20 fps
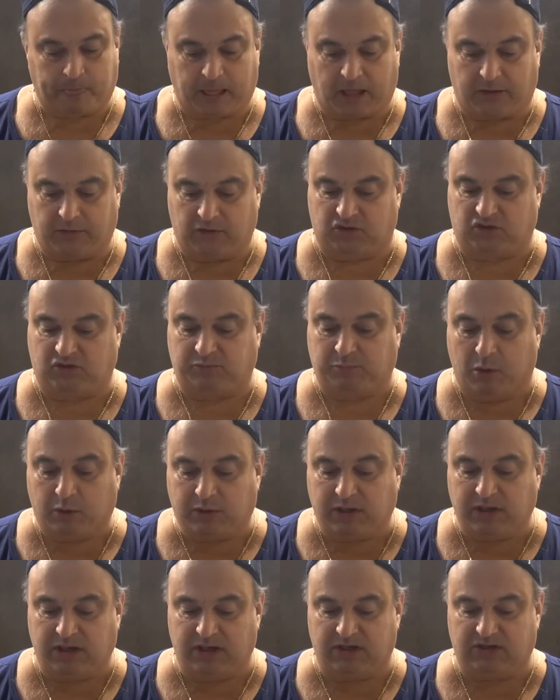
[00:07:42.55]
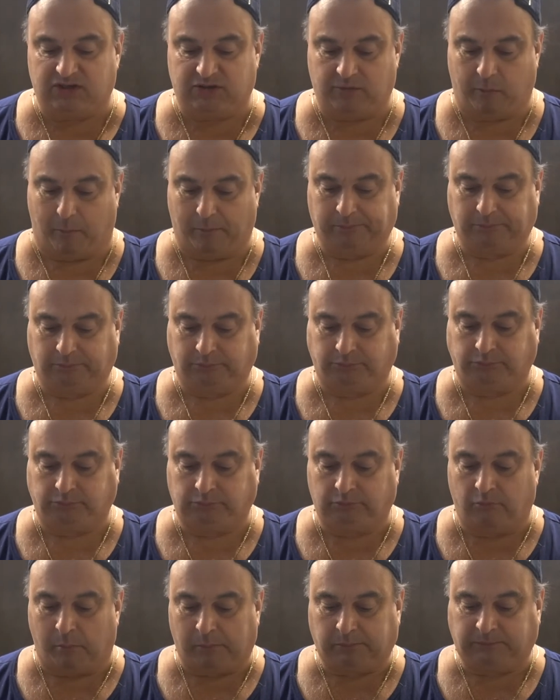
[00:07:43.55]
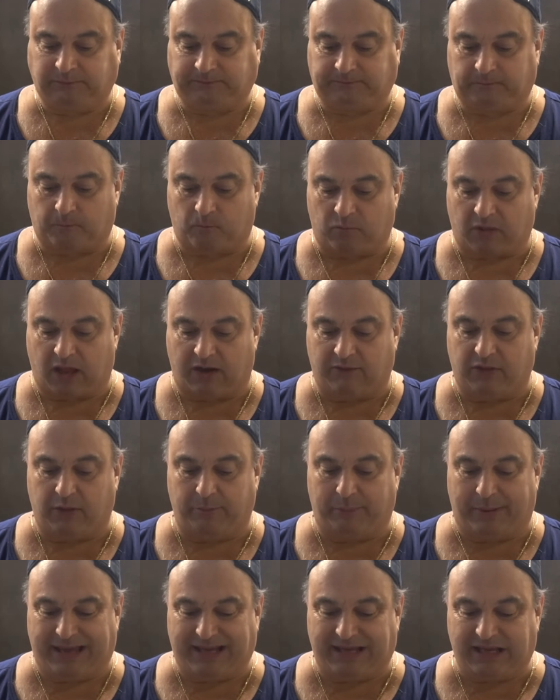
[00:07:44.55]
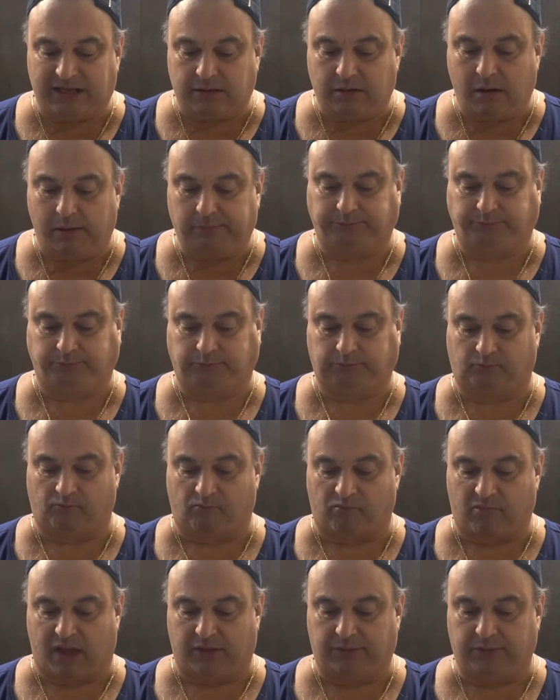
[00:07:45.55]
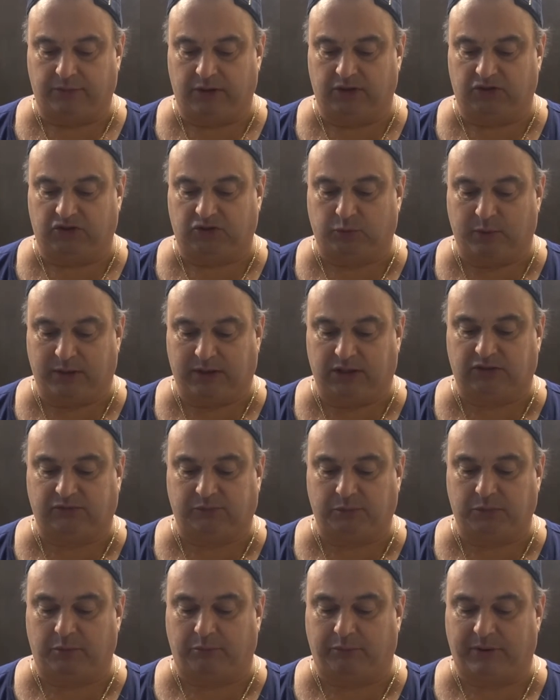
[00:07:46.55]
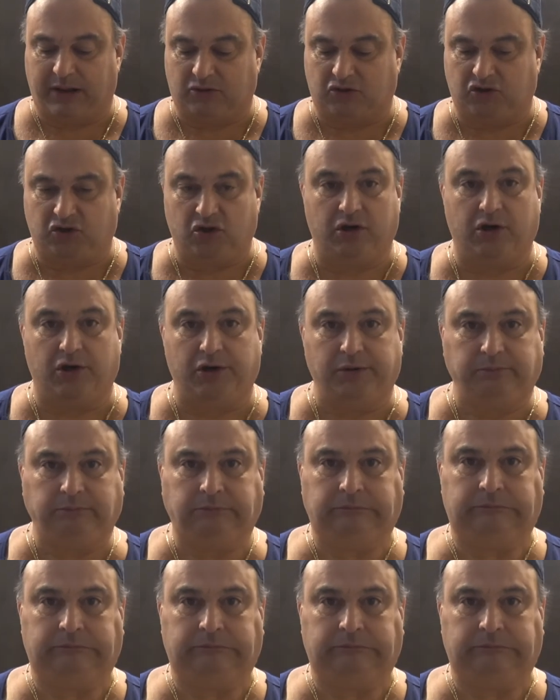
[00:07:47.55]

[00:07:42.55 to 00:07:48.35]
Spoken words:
The smokiness of the bacon, the sweetness from the brown sugar,